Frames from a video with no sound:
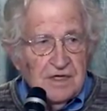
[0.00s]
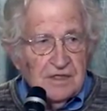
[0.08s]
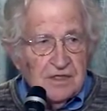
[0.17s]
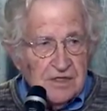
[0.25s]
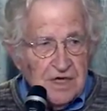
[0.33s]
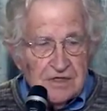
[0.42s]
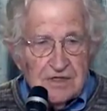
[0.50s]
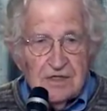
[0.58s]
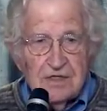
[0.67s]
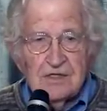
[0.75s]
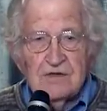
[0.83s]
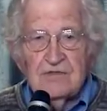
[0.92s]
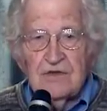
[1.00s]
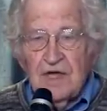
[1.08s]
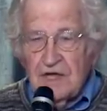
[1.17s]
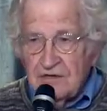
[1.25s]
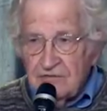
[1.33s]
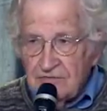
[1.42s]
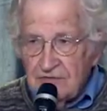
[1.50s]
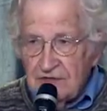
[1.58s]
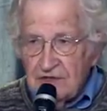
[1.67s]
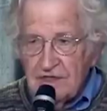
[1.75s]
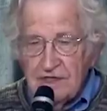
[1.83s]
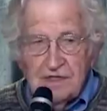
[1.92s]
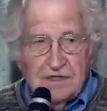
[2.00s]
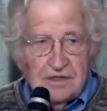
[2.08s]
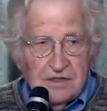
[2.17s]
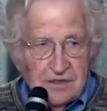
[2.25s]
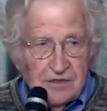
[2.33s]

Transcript: necessities of life and the